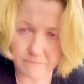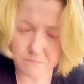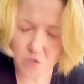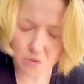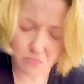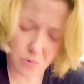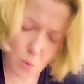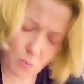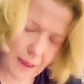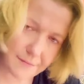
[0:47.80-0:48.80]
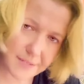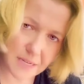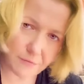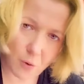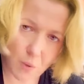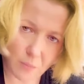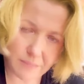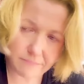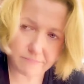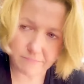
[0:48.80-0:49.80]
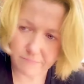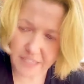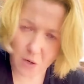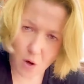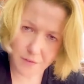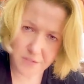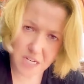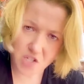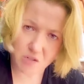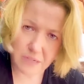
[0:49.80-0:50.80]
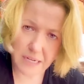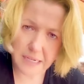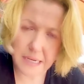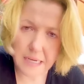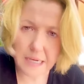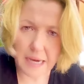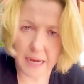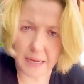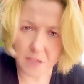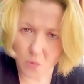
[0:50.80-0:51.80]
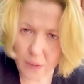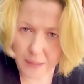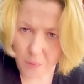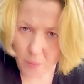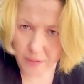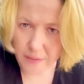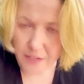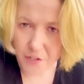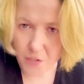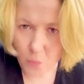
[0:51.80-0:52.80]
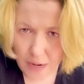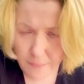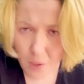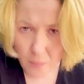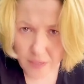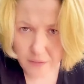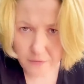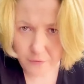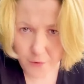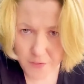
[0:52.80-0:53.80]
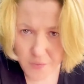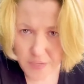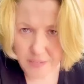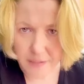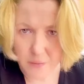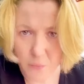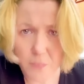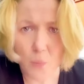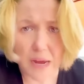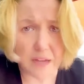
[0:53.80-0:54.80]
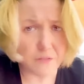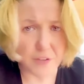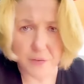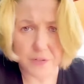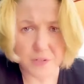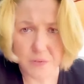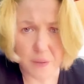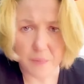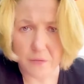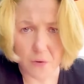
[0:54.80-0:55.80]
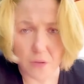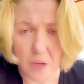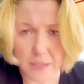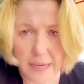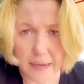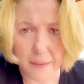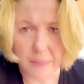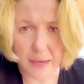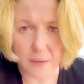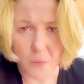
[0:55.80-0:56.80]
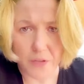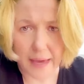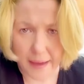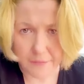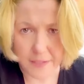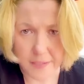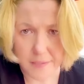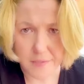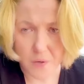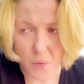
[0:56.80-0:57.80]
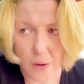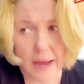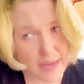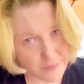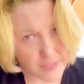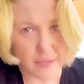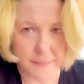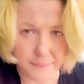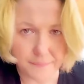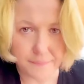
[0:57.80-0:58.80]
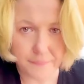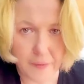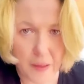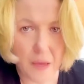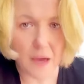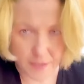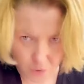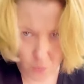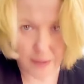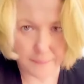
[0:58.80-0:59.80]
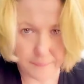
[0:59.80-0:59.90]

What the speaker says: Just go have a seat for a moment. Take all the seats you need, and you'll wait a moment. And you're going to wait a moment for this reason. We've been waiting for you to do something for a long time, and well, you haven't. So have a seat, and you'll wait.